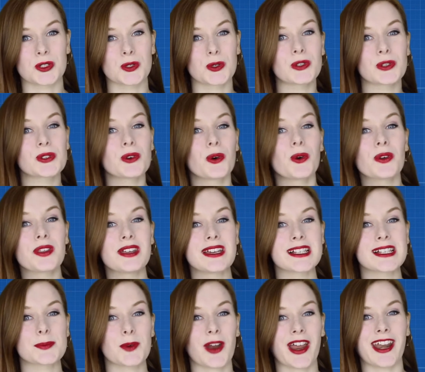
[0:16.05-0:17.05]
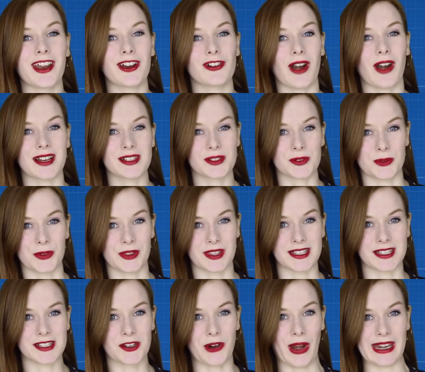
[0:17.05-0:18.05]
talks all things brain and cracks all
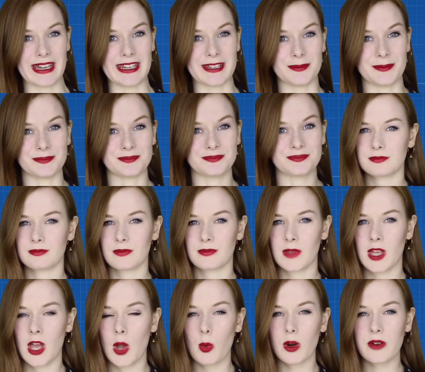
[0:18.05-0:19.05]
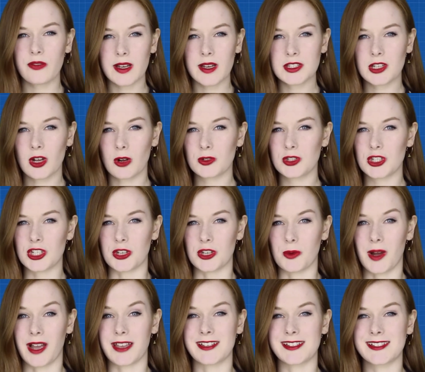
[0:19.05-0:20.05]
things cranium. What if I told
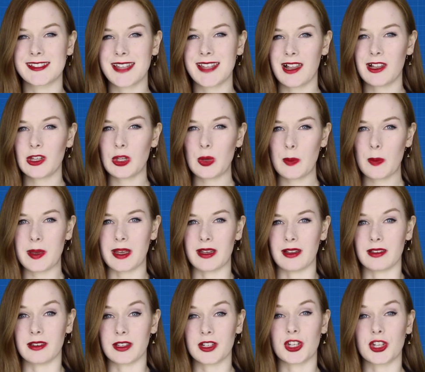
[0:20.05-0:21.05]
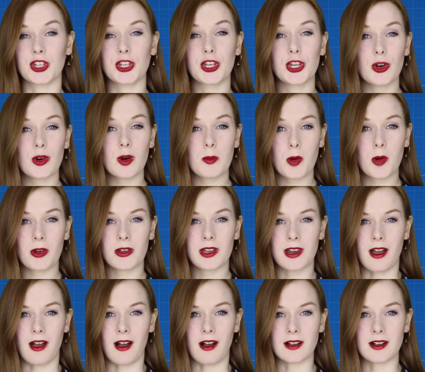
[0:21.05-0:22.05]
you I could sell you a pill that could cure a broken
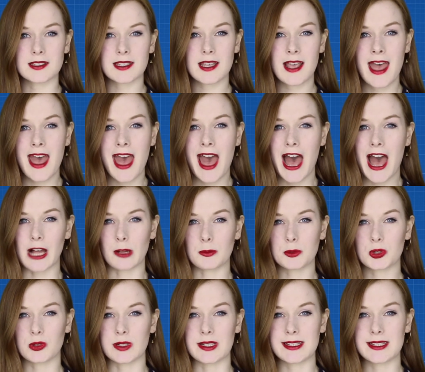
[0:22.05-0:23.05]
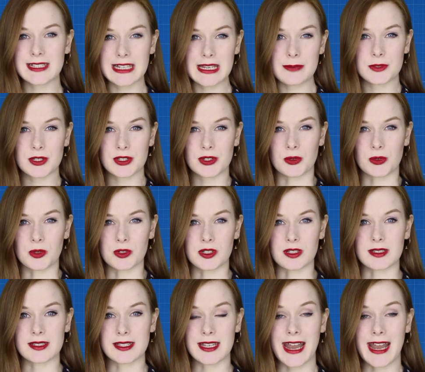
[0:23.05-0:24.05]
heart, help treat sleep
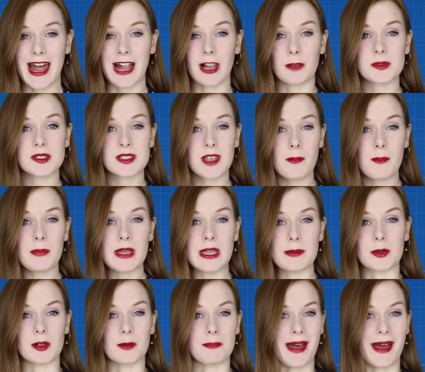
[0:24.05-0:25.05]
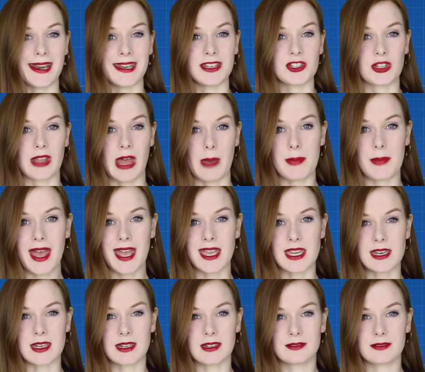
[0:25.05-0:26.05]
disorders, and help some people manage their
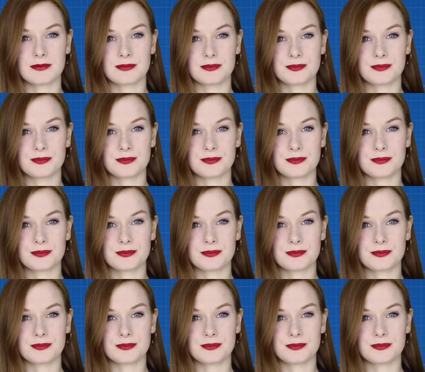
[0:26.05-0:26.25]
pain?